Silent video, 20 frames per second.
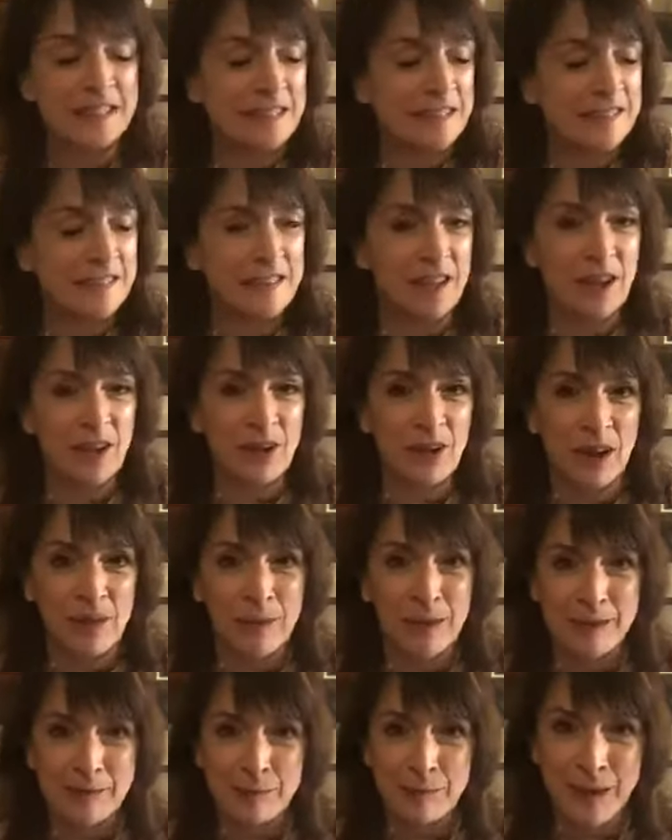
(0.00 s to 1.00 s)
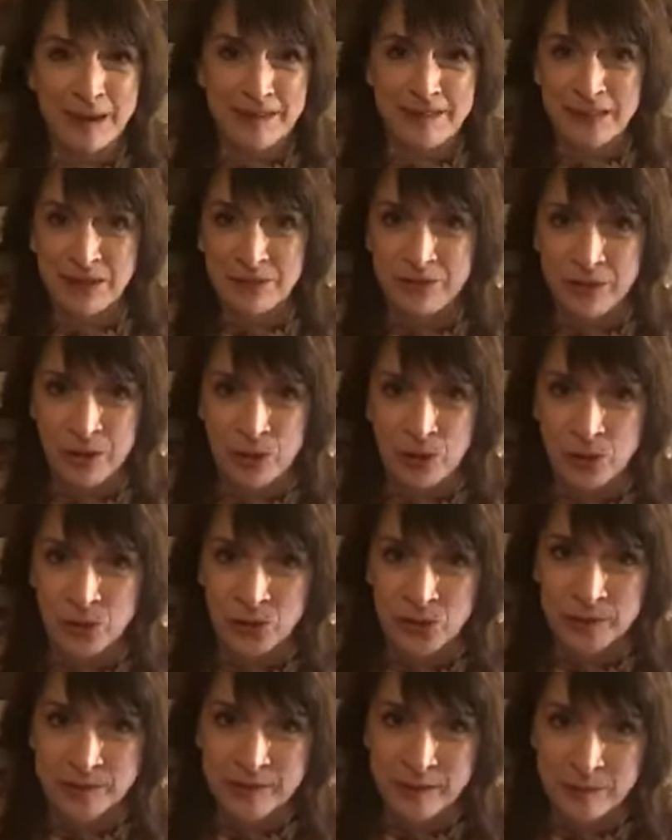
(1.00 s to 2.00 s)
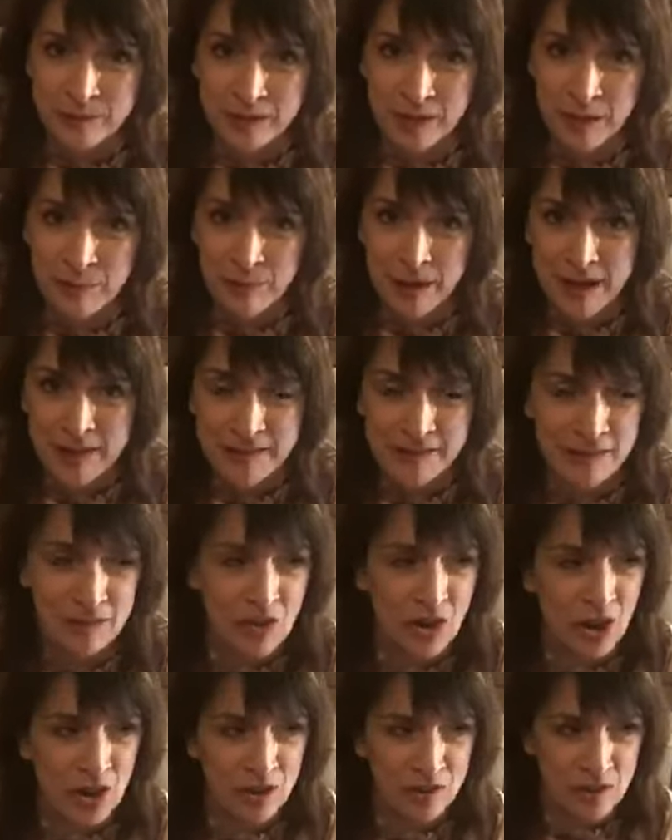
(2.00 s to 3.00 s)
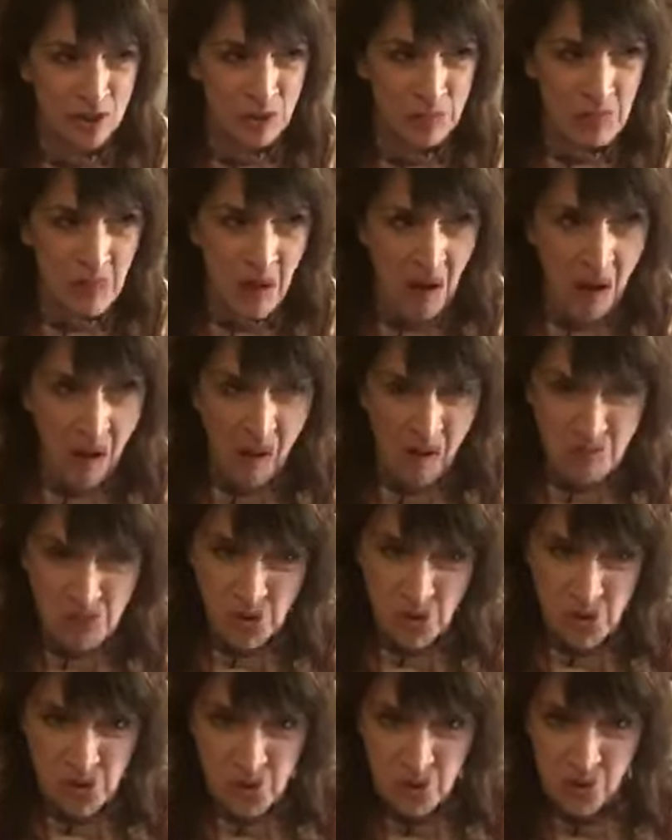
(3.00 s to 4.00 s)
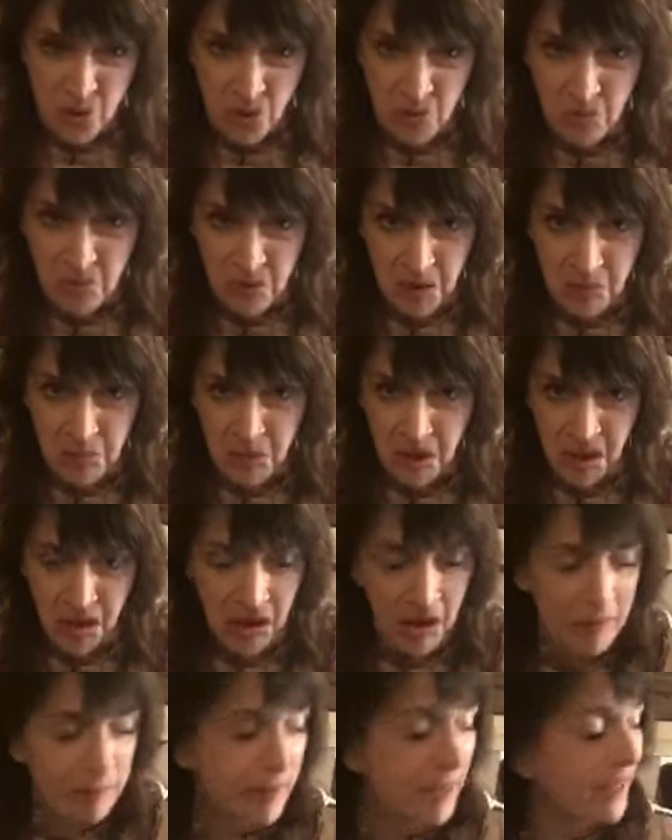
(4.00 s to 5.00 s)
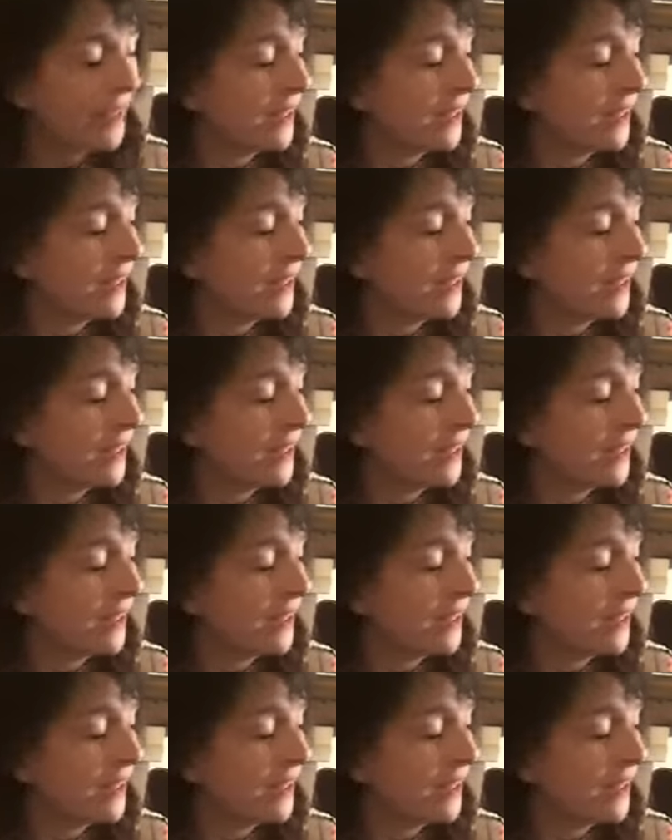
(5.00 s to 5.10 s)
So I'm expecting a phone call sometime later tonight saying, Mum, can you come pick me up?